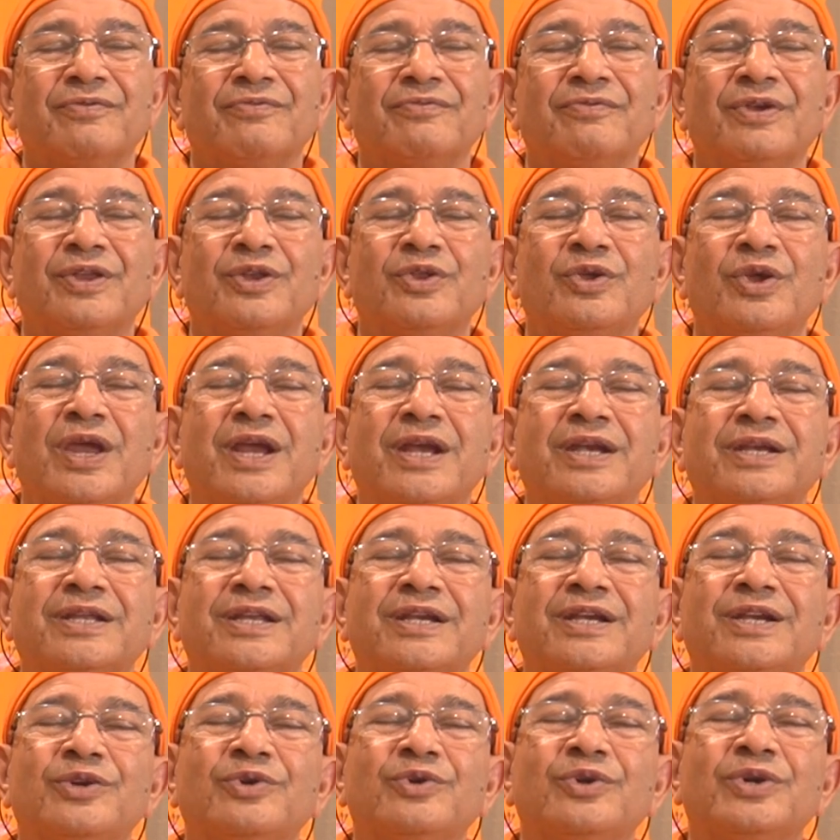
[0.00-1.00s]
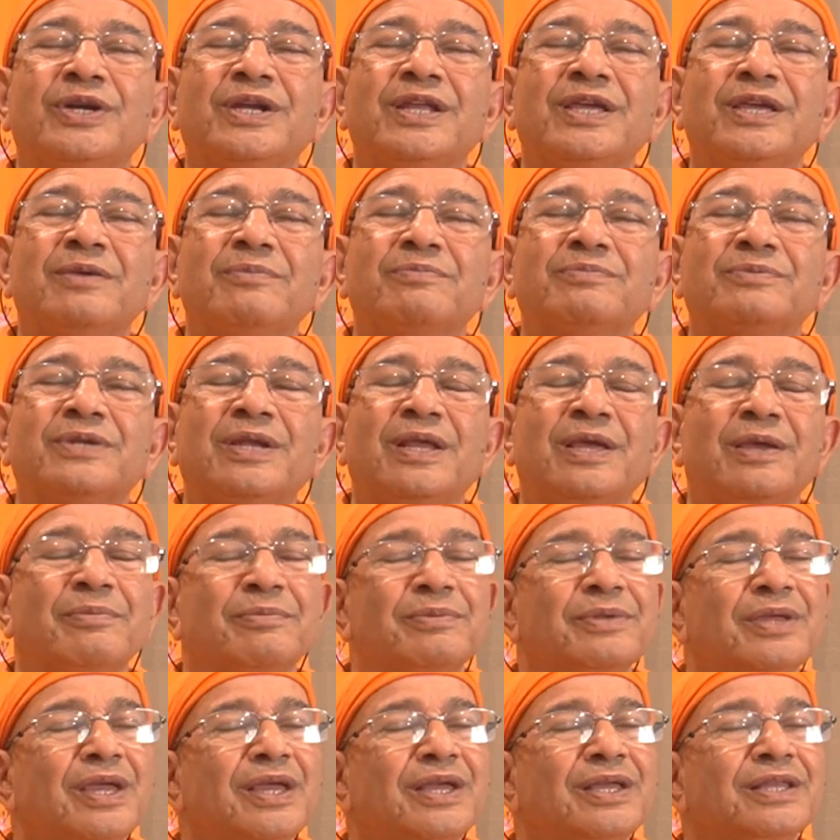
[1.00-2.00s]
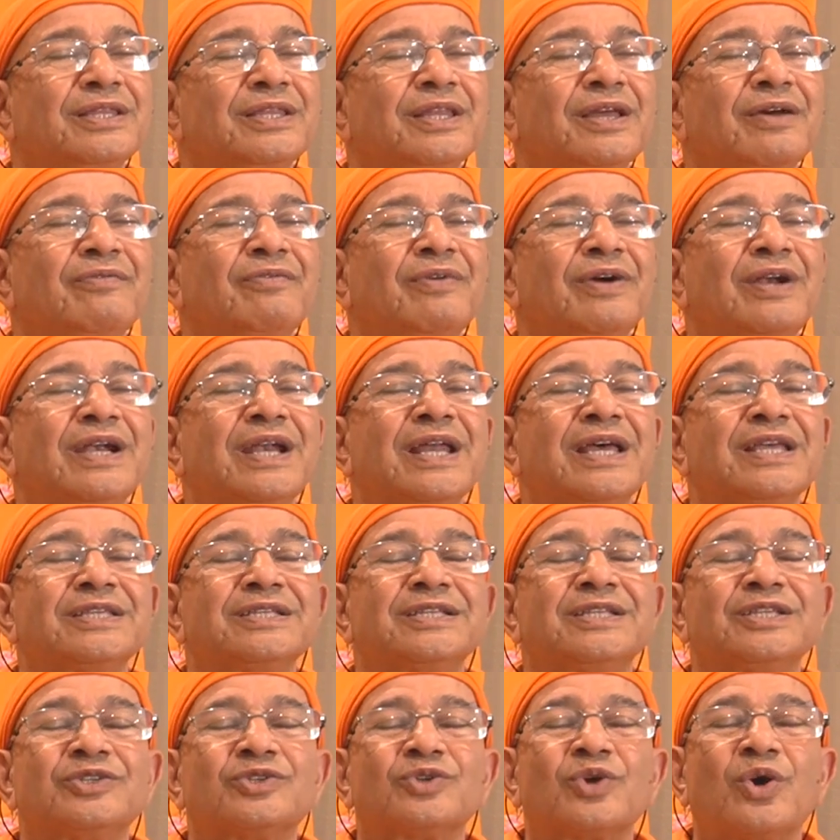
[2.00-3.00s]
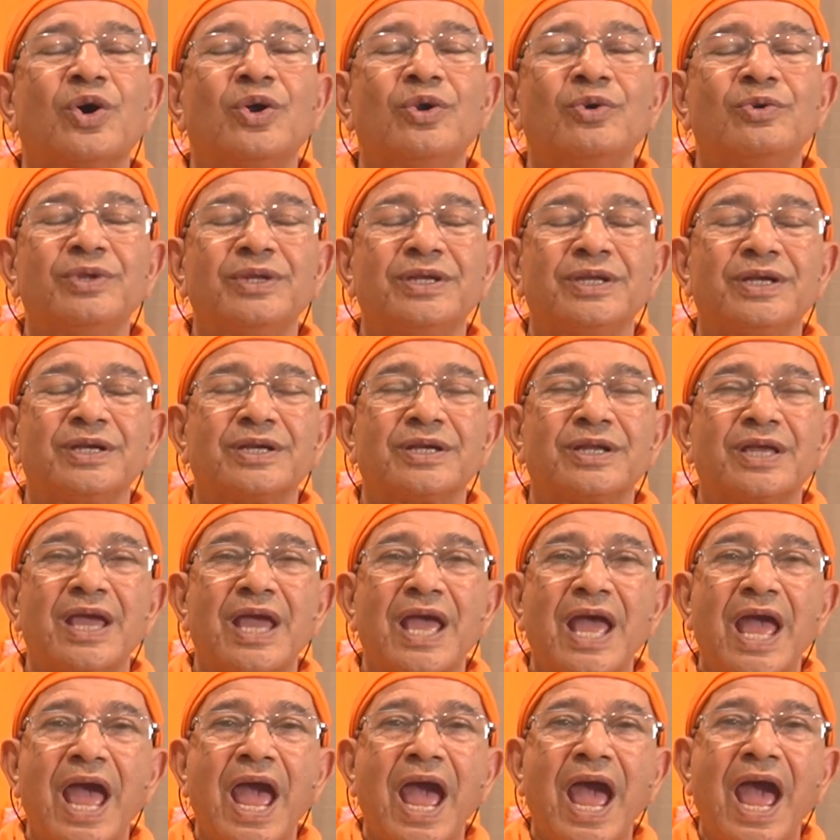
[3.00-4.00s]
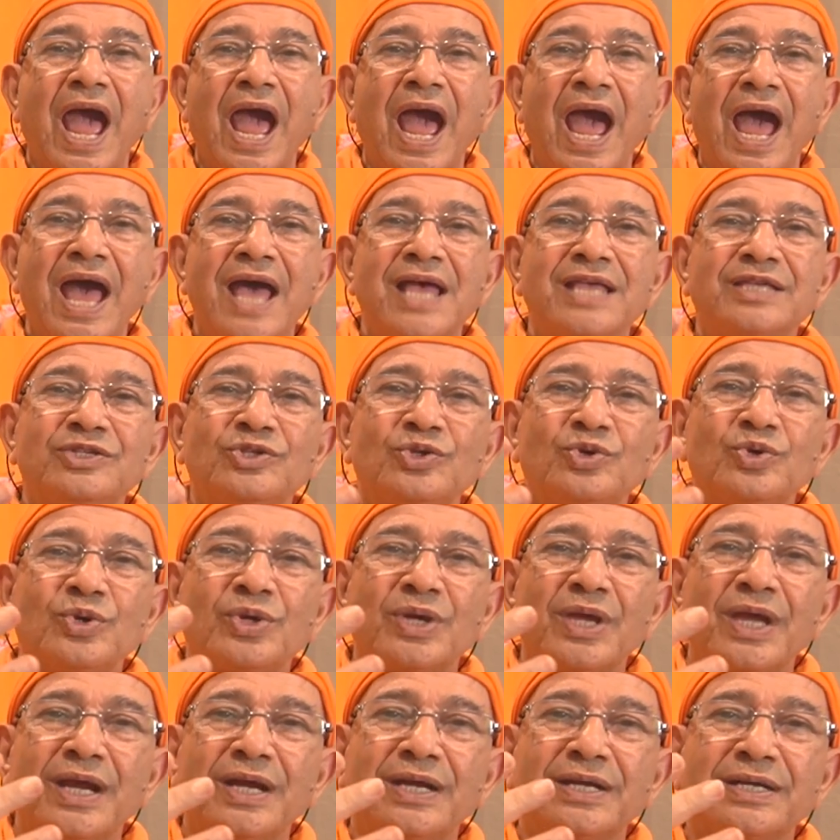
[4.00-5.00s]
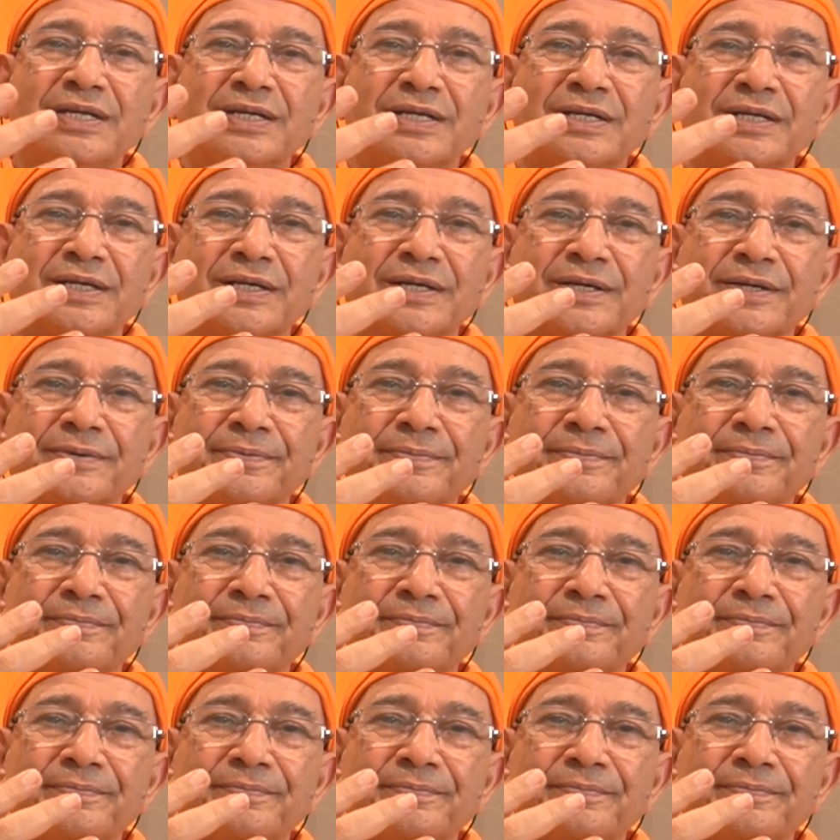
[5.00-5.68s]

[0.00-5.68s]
When you enter into deep sleep, the world has dissolved in it. As you enter